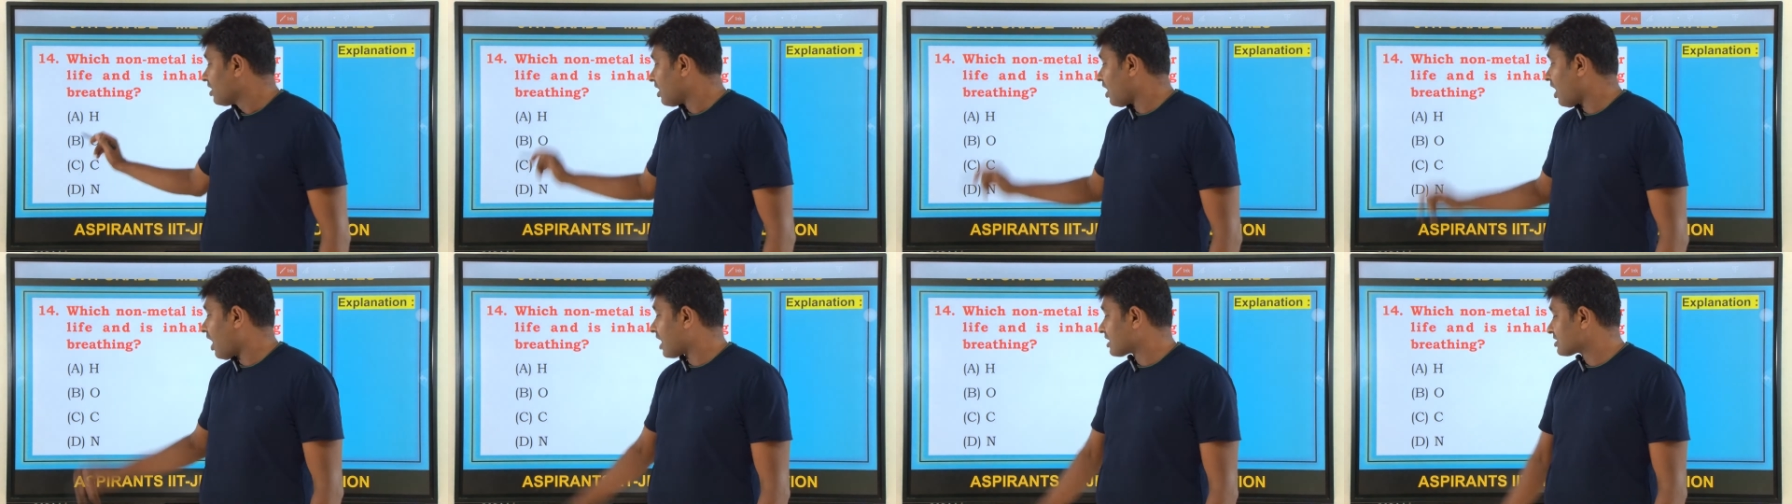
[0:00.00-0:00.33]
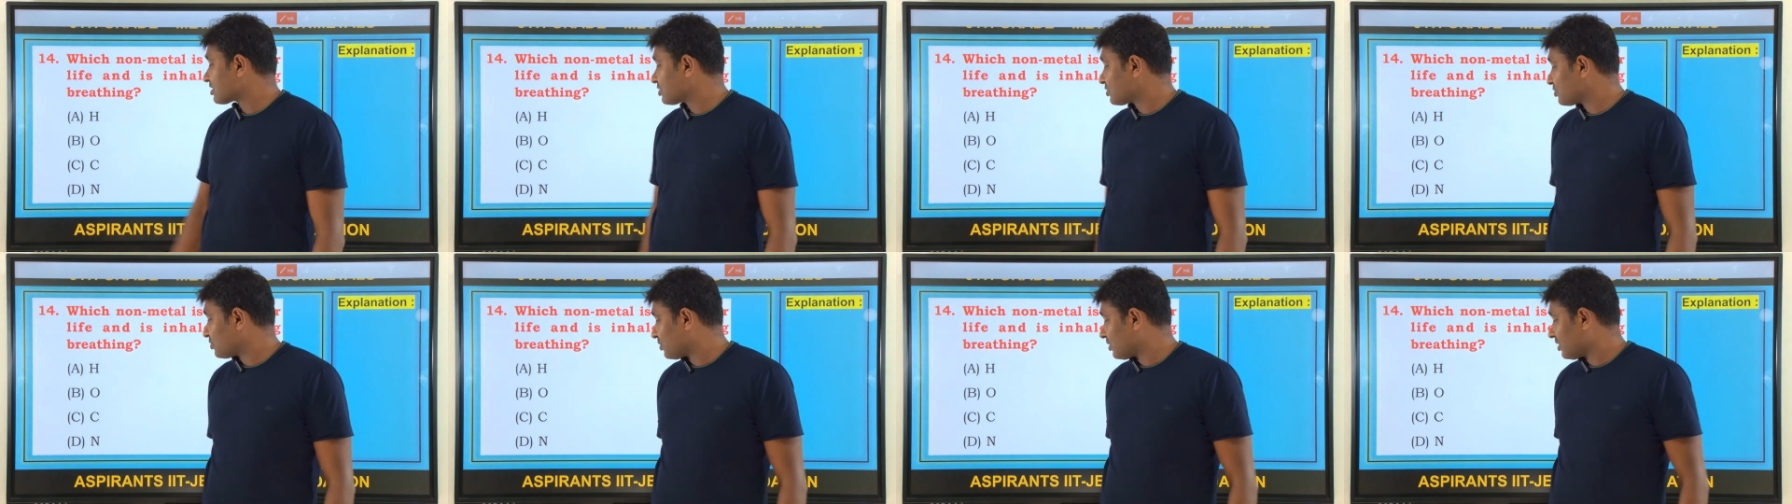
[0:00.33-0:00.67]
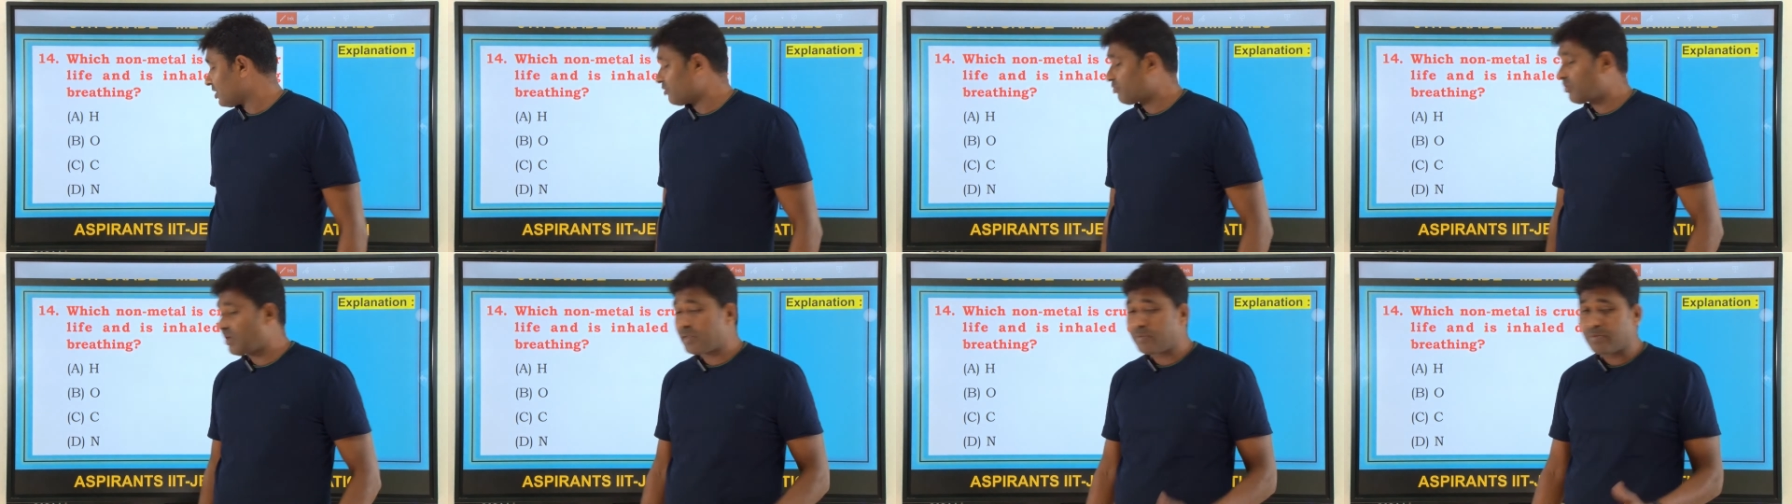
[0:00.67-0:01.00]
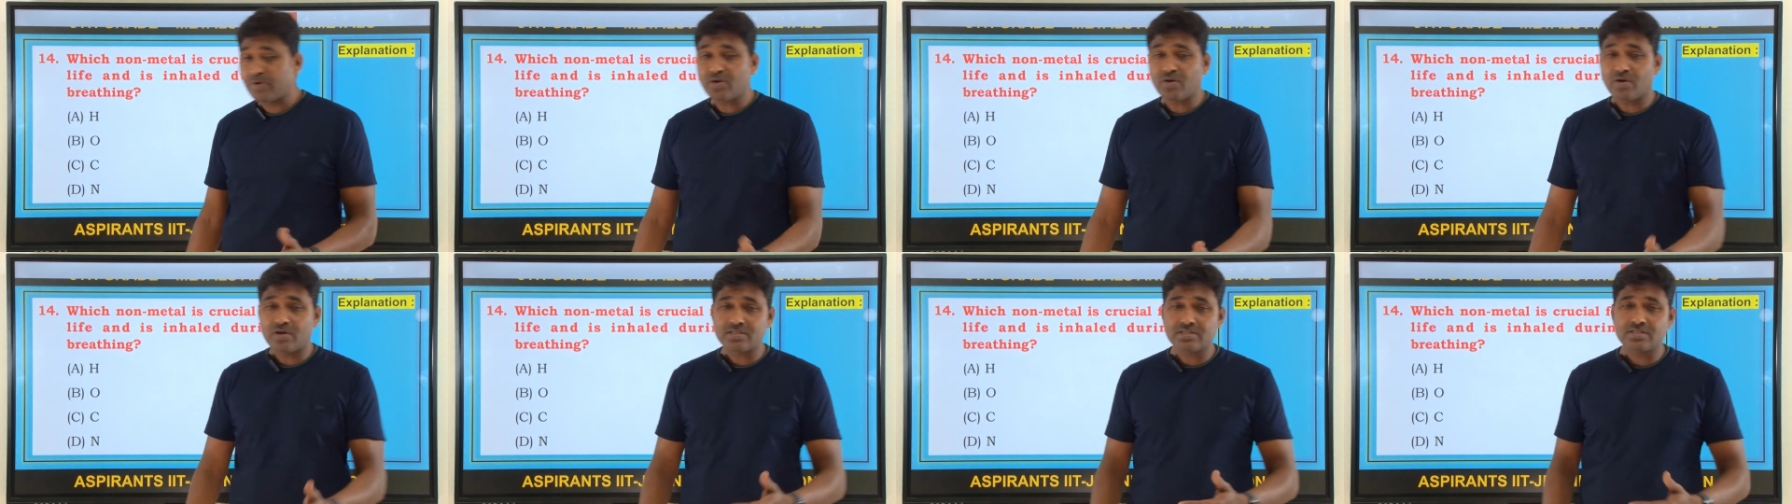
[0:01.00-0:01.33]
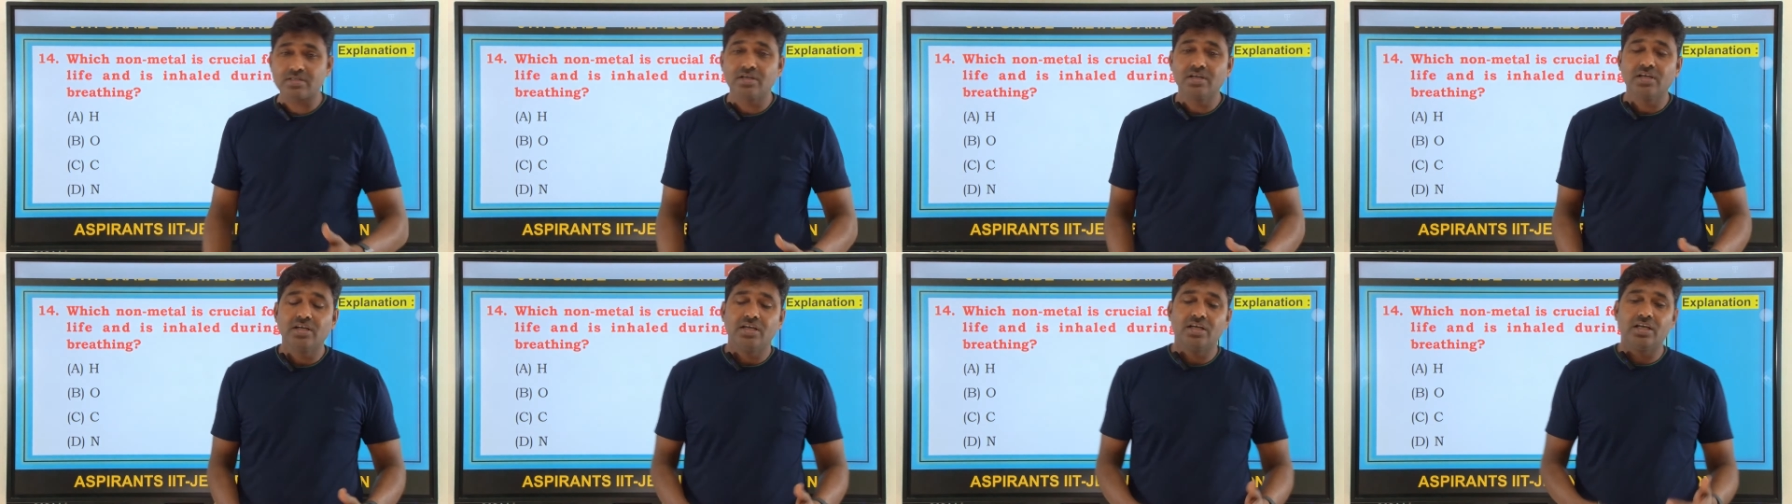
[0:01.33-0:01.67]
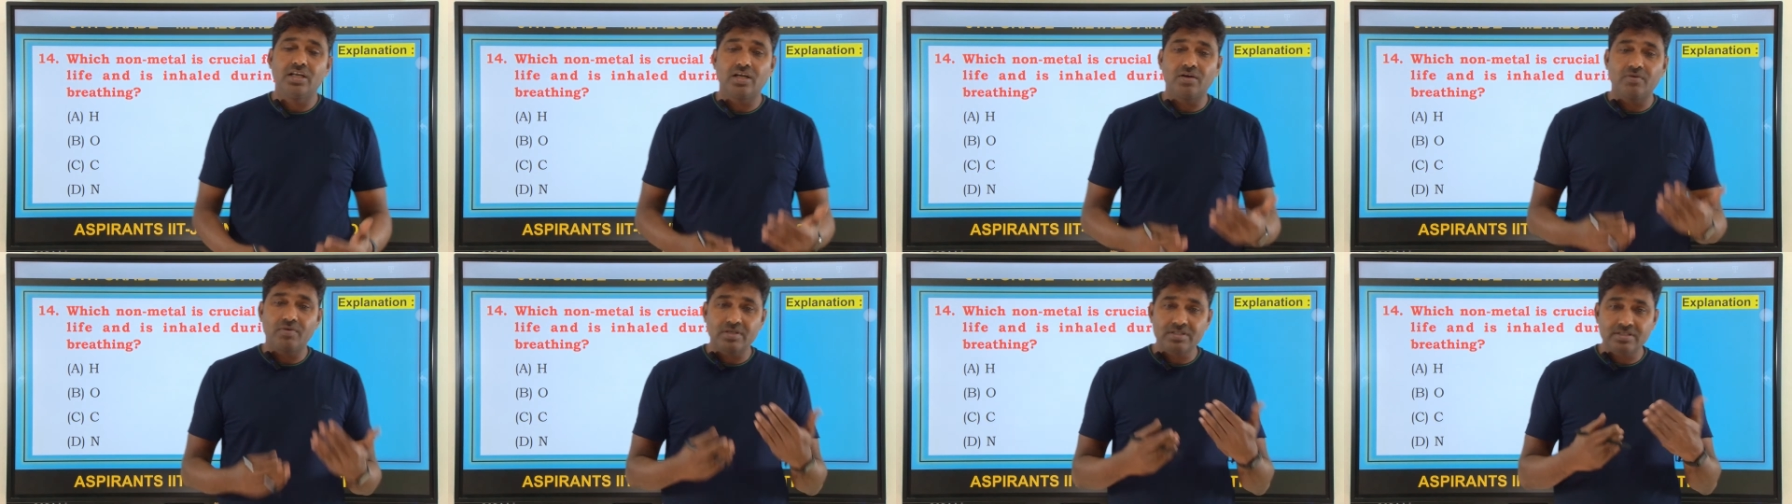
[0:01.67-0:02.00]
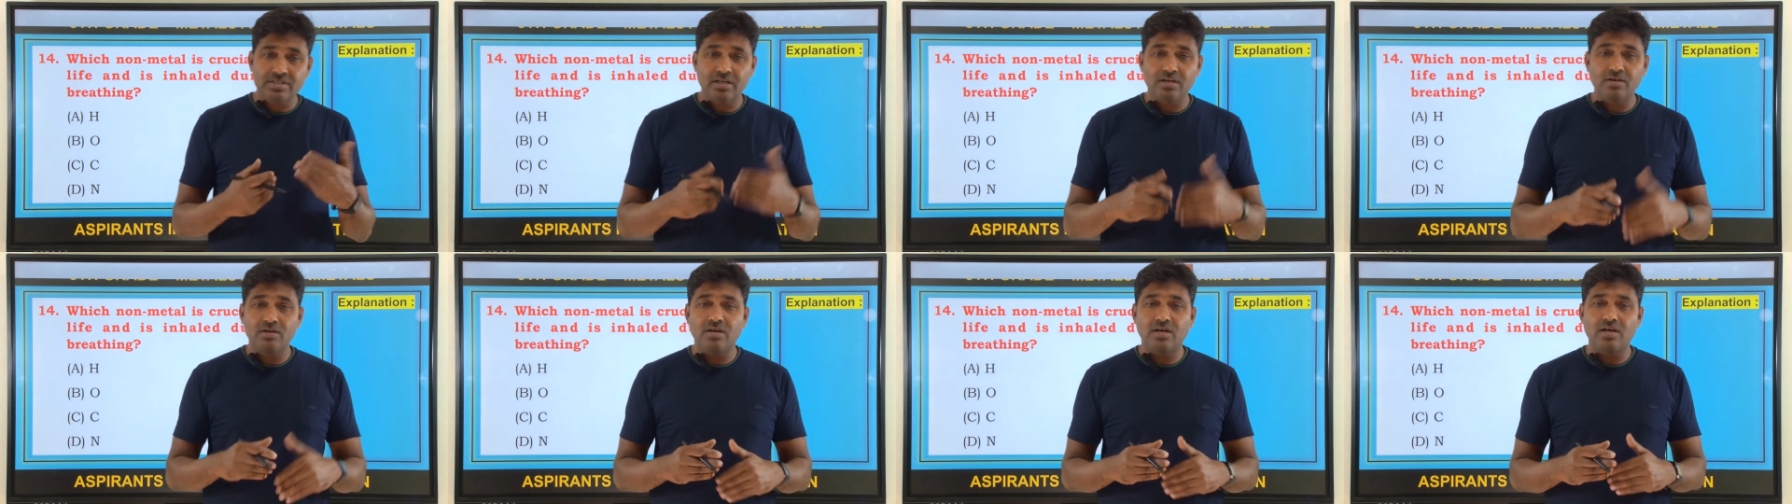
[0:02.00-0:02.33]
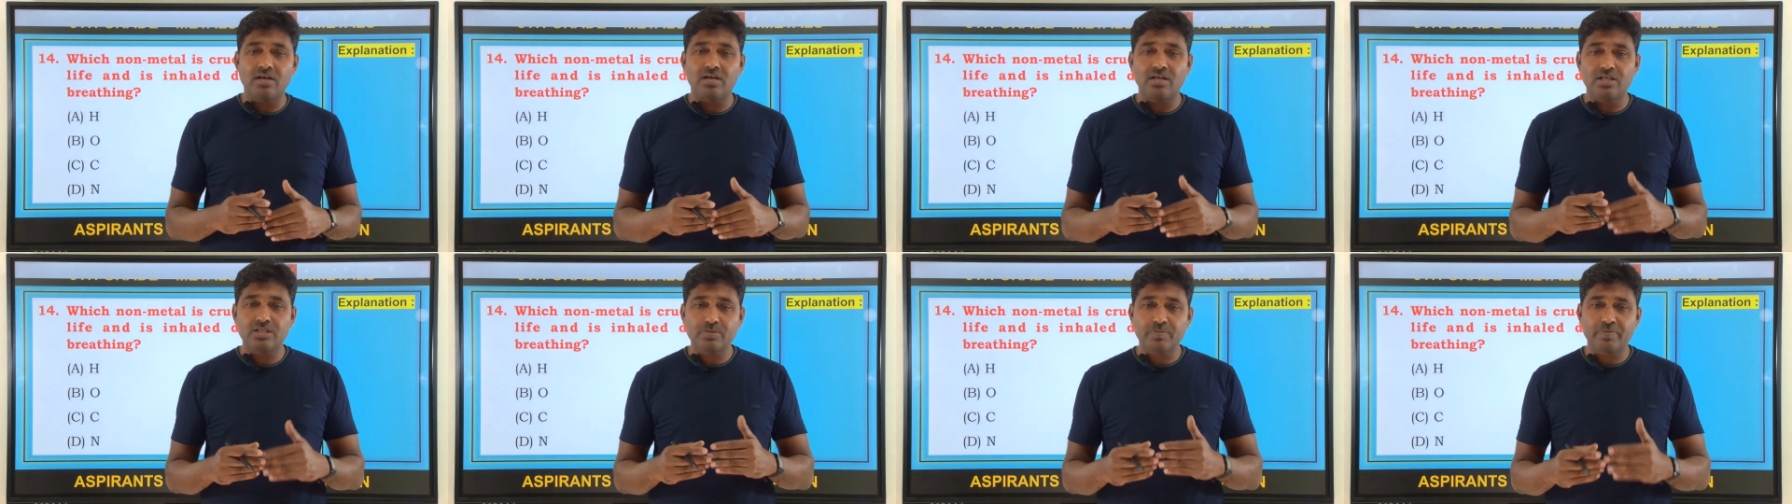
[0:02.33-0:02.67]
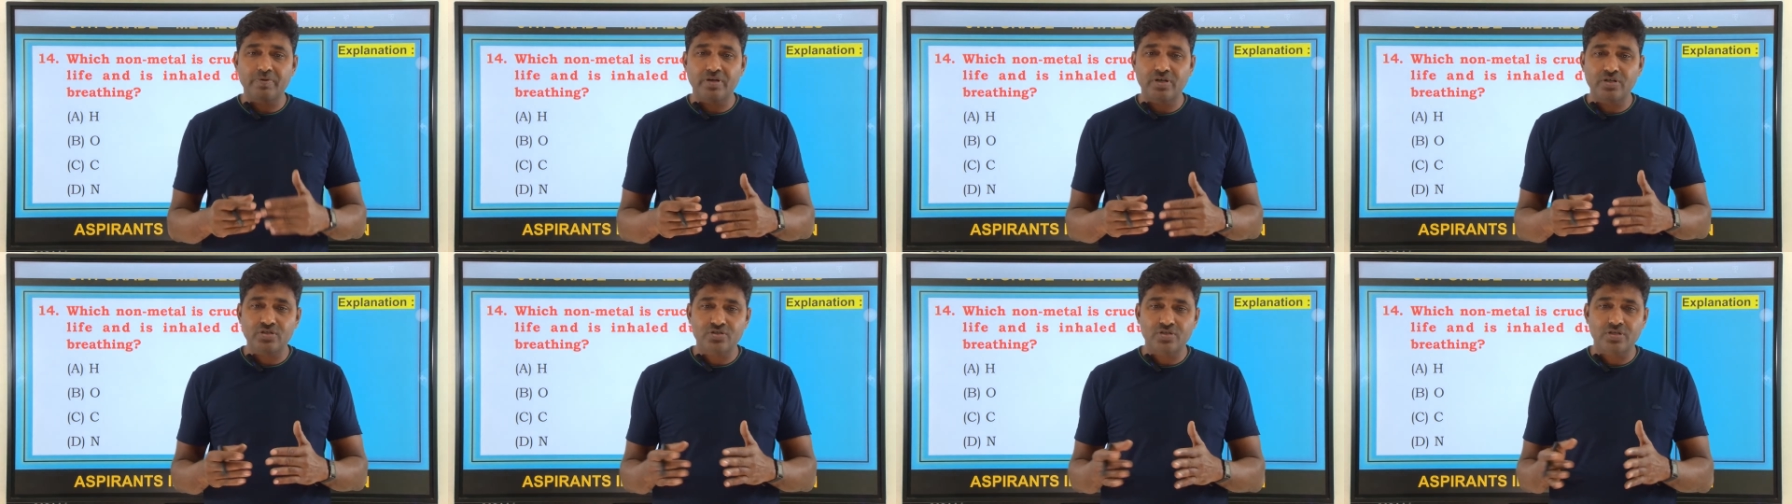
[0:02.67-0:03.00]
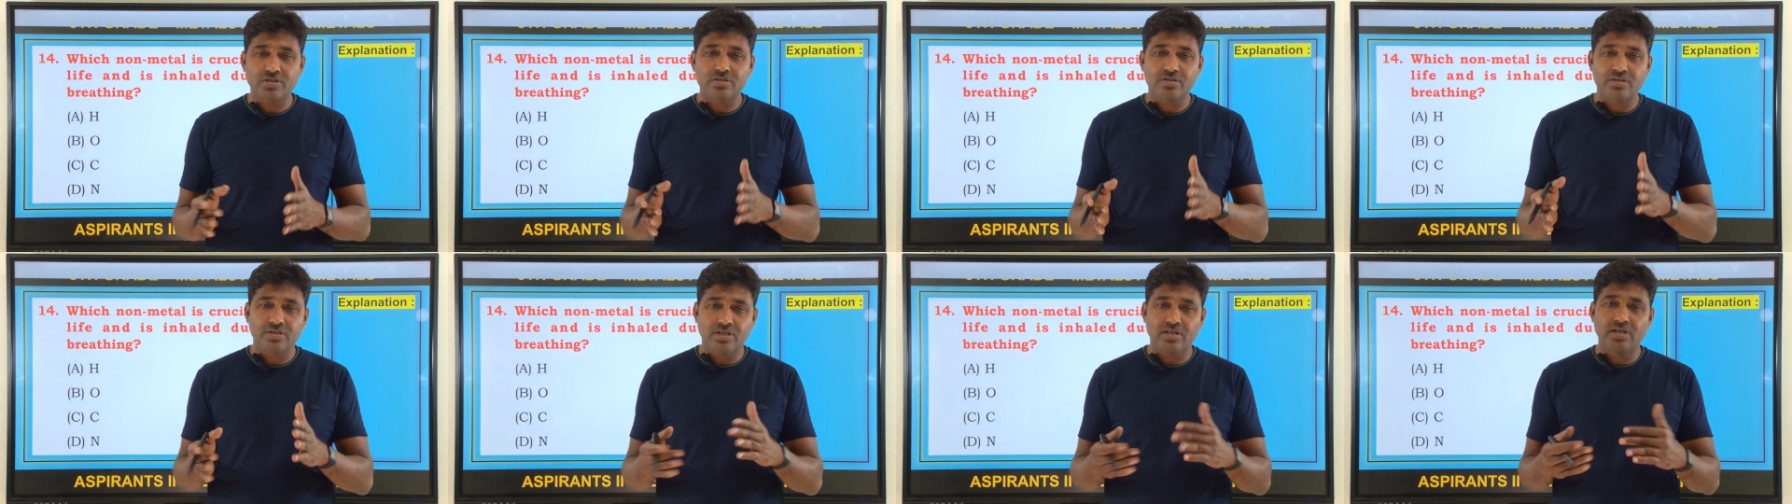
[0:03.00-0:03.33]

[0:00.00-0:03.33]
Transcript: Oxygen only. Why? Because in our cellular respiration